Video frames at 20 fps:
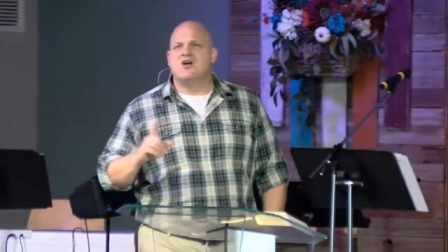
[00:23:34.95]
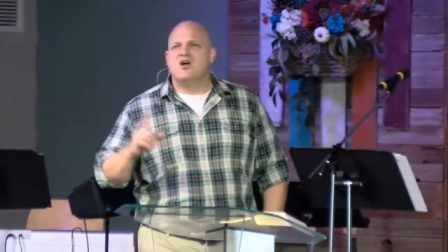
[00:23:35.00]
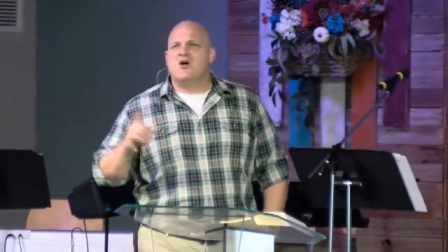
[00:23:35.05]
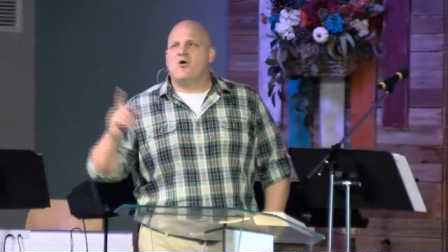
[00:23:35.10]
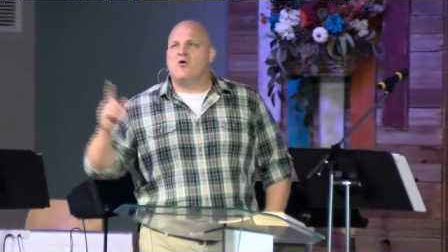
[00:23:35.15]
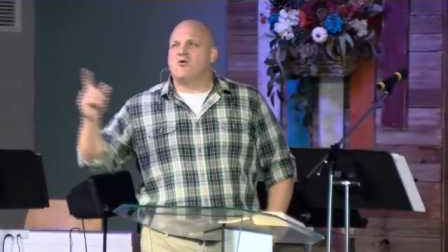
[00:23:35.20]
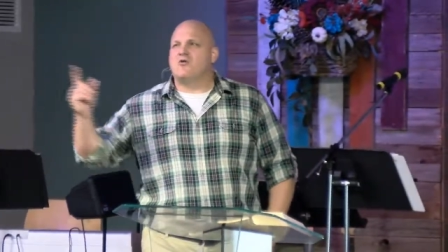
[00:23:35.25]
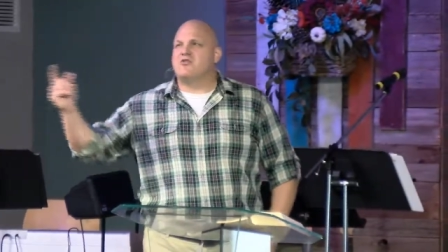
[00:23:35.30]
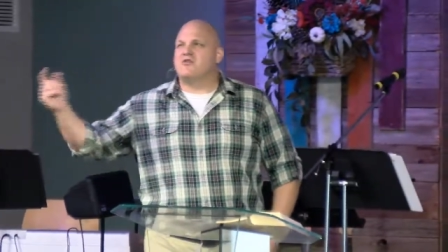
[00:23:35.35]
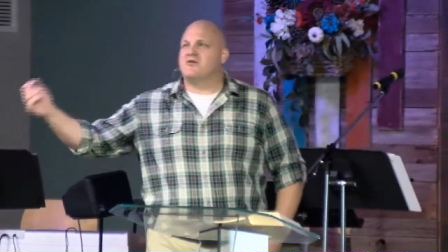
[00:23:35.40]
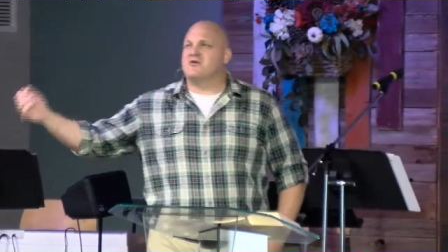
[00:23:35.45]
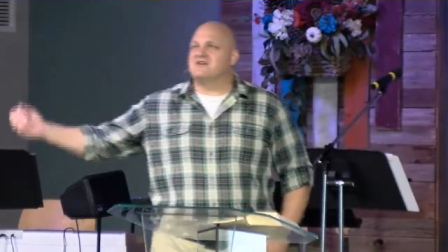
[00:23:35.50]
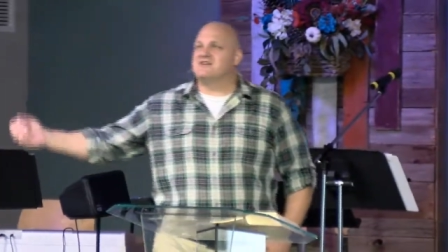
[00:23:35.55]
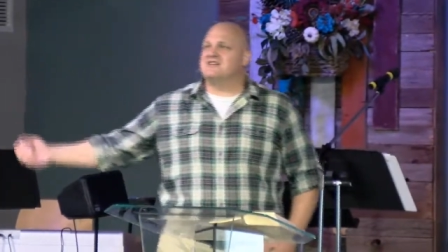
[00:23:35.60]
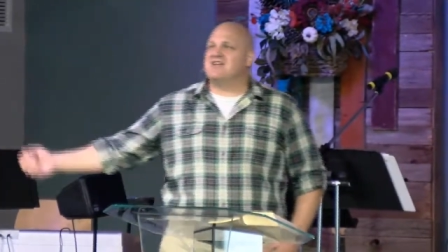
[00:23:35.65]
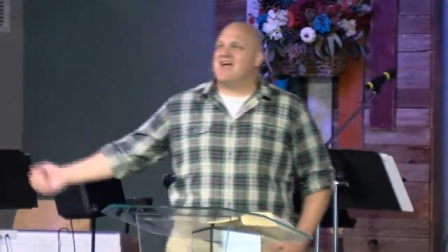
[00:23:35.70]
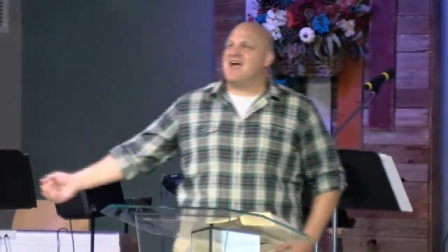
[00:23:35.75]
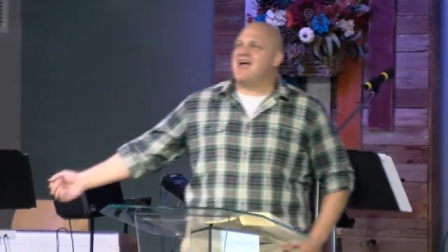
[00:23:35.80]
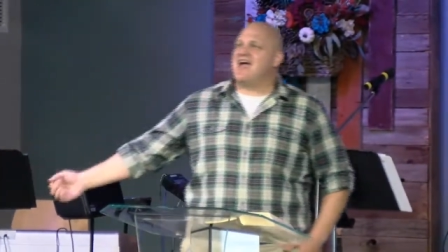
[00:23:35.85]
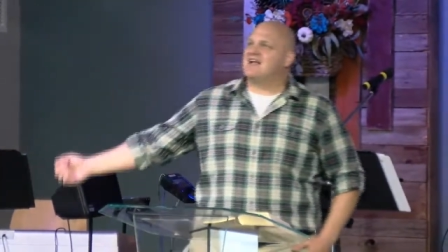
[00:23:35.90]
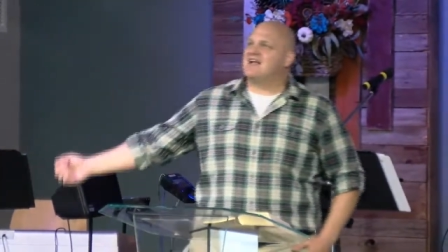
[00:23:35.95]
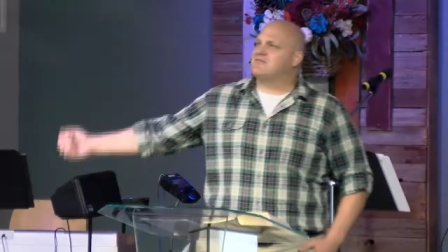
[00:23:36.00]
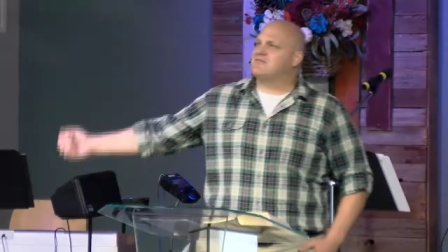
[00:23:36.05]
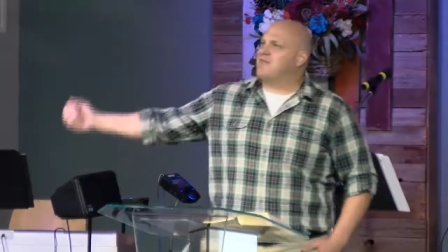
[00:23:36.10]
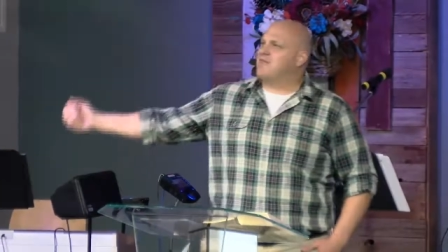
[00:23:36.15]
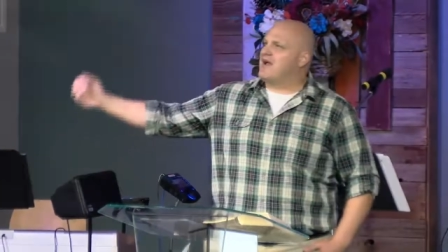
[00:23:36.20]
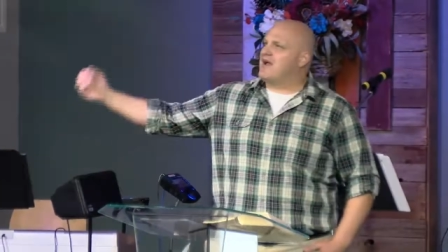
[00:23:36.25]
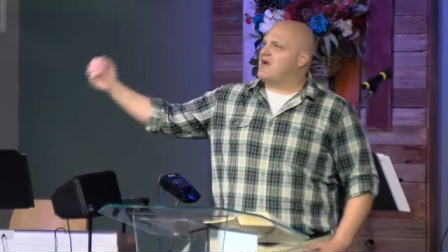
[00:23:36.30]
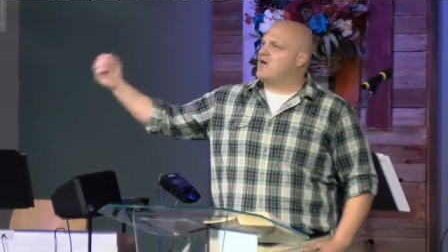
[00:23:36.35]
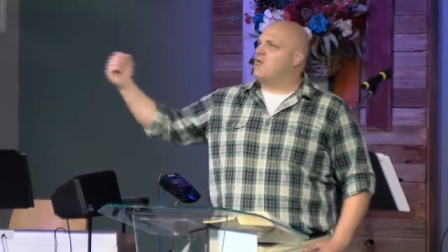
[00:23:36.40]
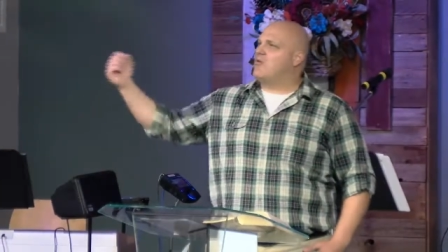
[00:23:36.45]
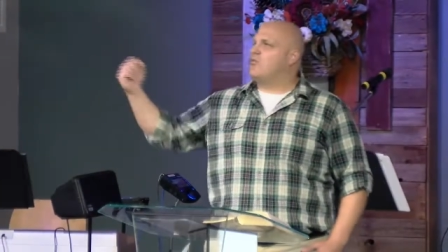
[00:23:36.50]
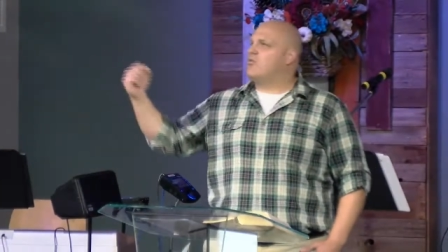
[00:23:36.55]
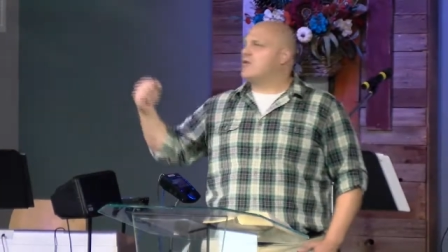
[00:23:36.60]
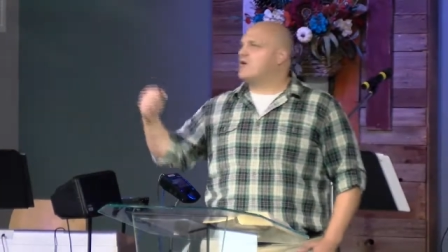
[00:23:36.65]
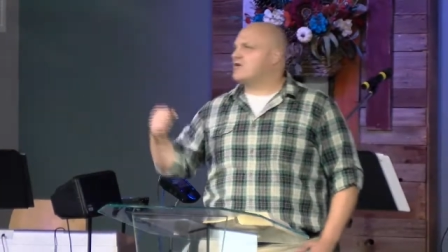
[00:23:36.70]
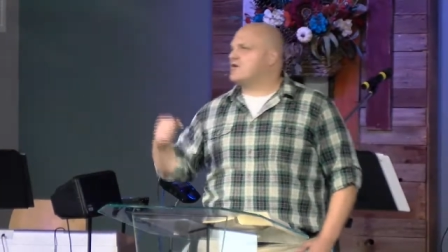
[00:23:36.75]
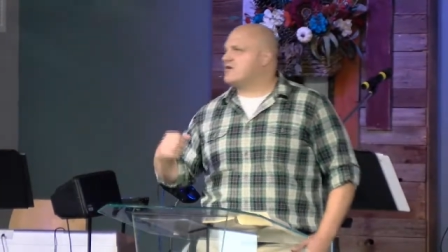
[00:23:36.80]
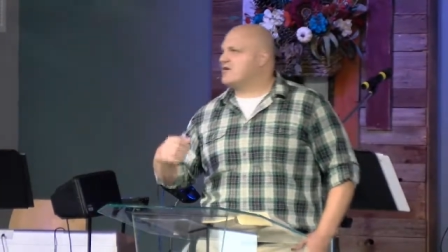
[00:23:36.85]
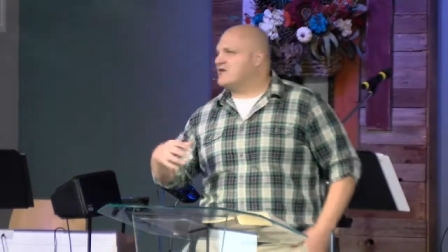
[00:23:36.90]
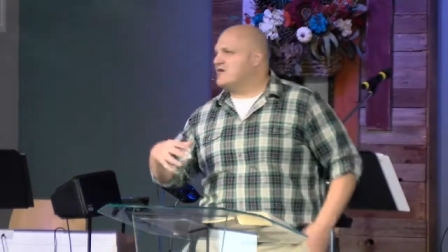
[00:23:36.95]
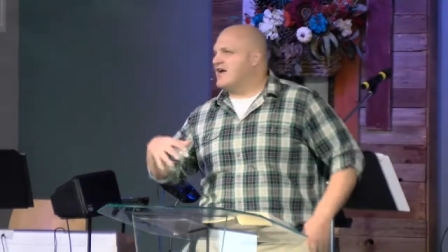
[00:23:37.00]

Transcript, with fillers: or they're attacked by a worker,